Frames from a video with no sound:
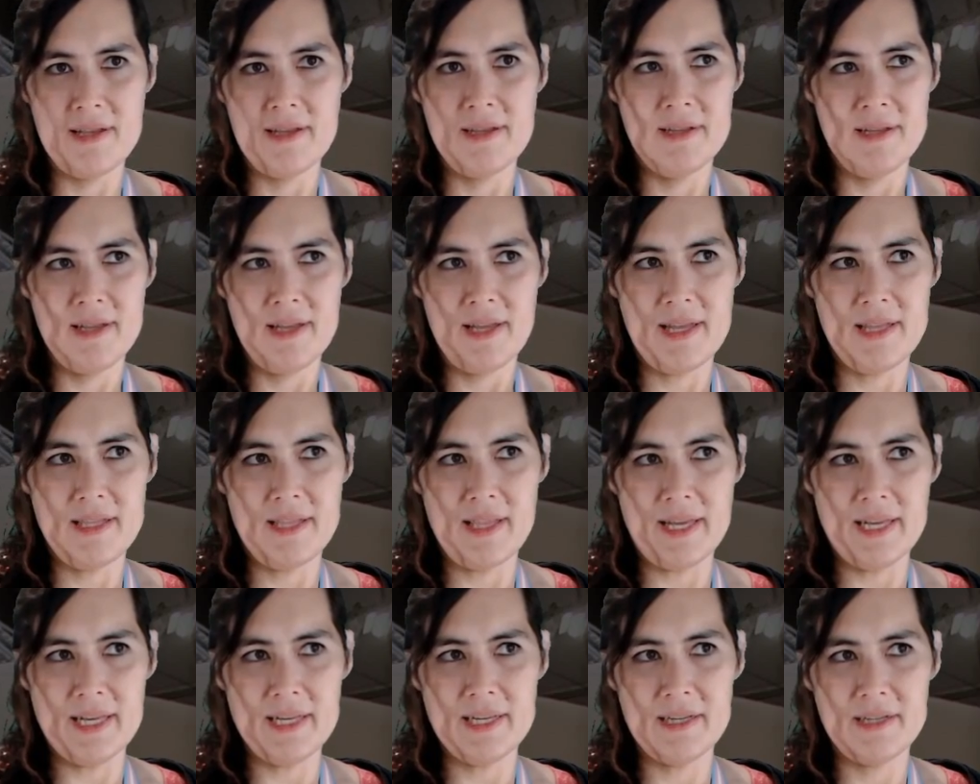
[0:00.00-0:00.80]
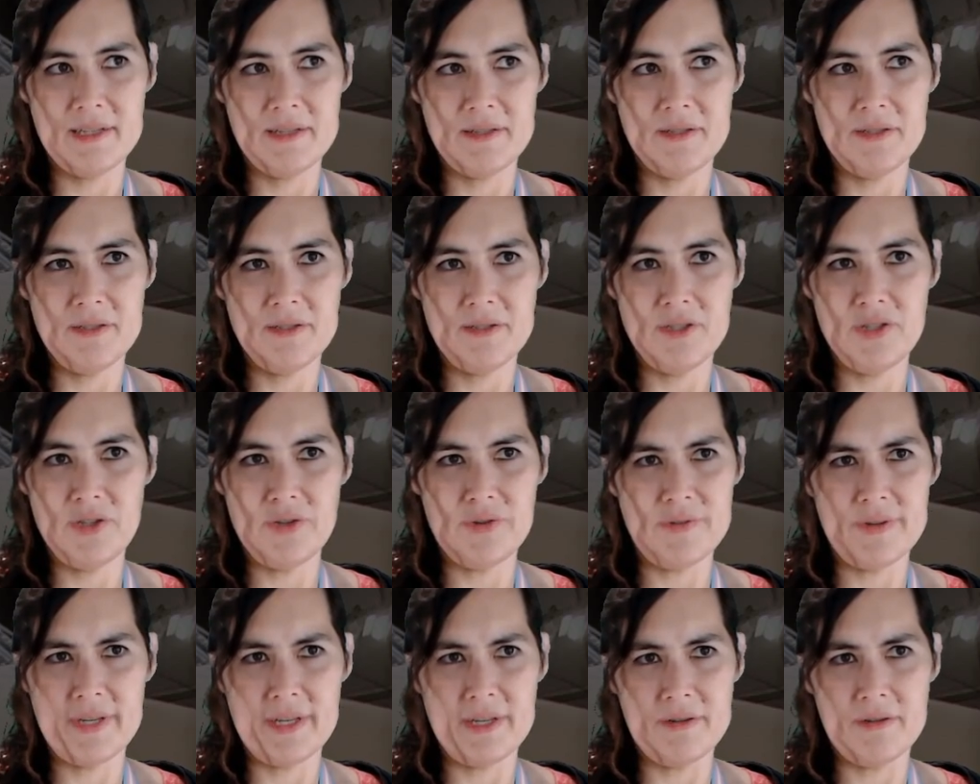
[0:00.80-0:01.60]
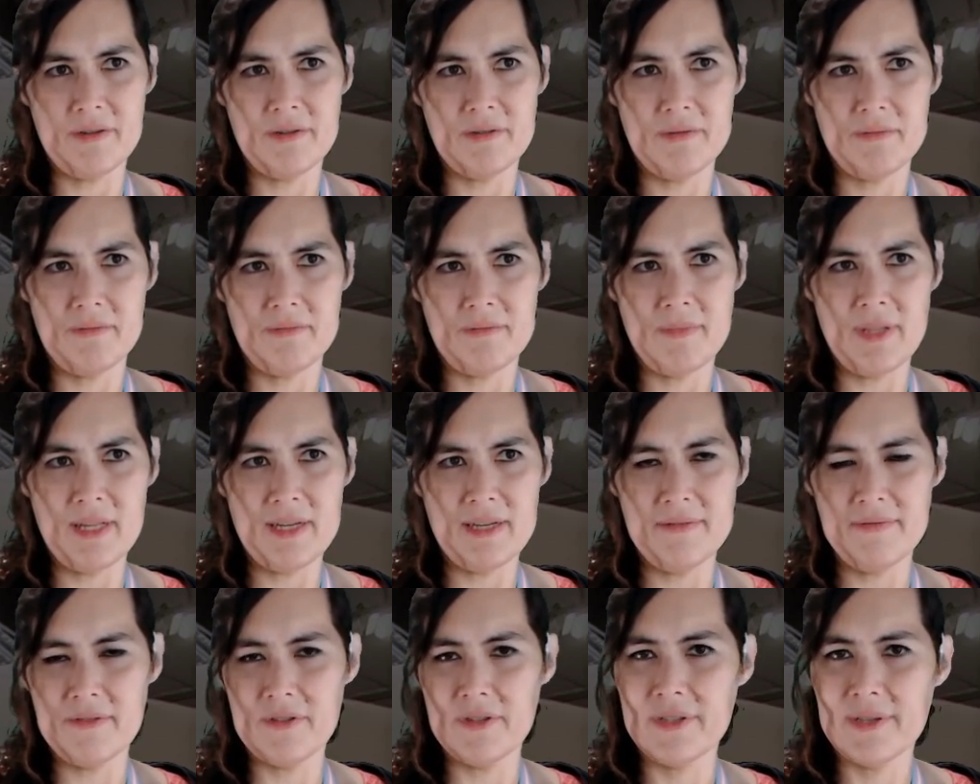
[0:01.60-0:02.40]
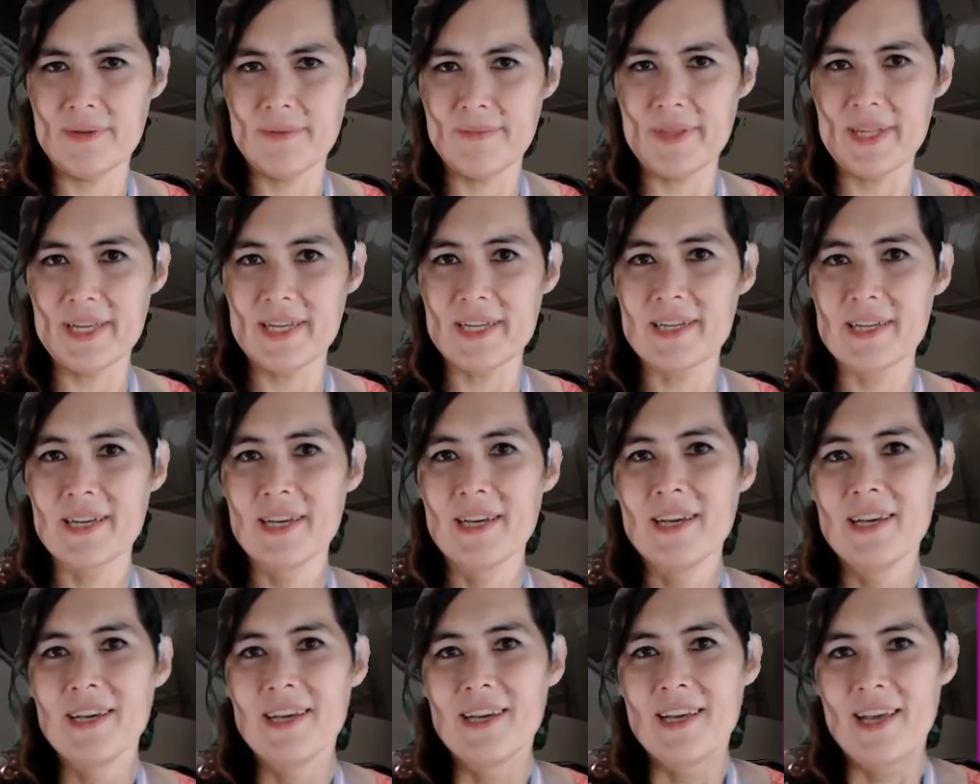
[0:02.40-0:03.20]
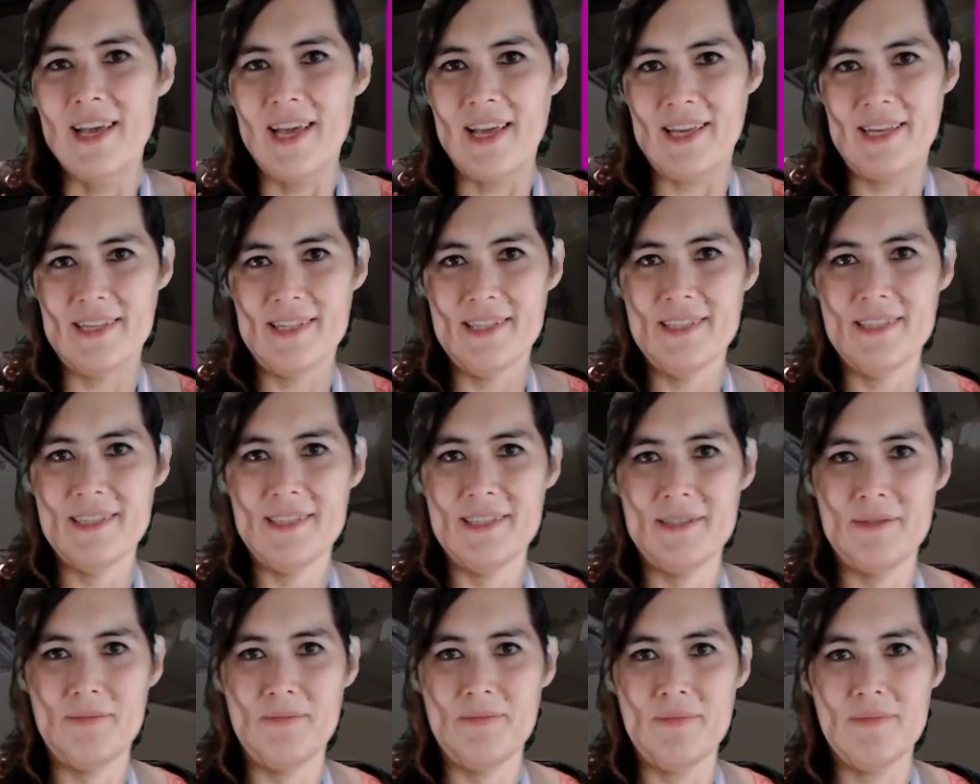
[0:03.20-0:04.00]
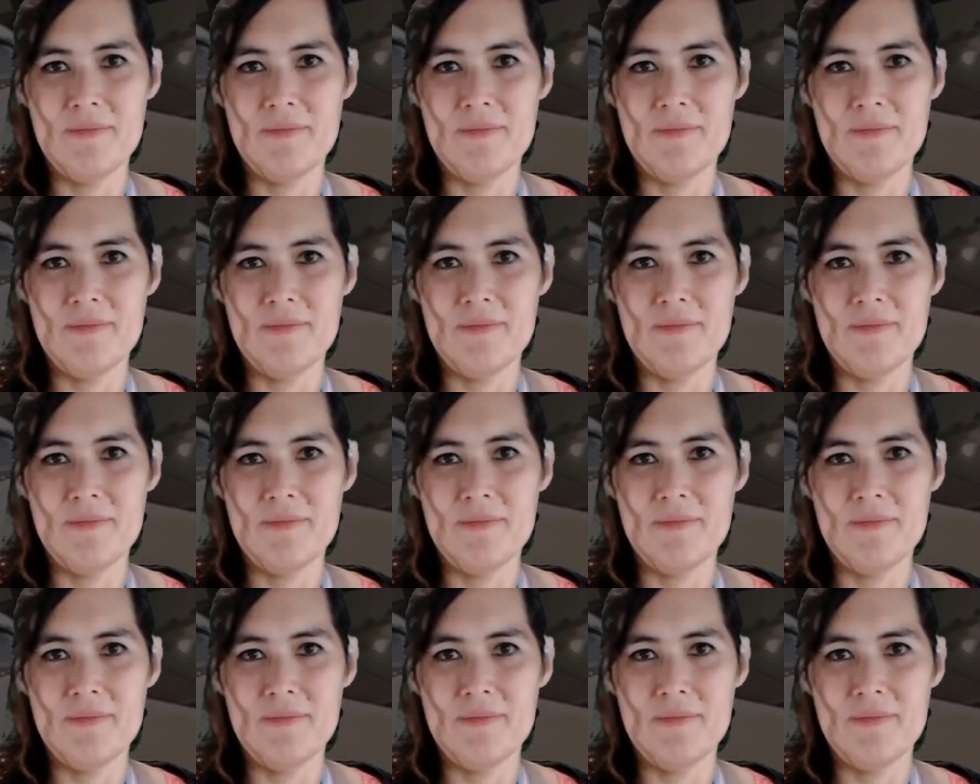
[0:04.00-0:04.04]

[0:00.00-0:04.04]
like joy or love or something, and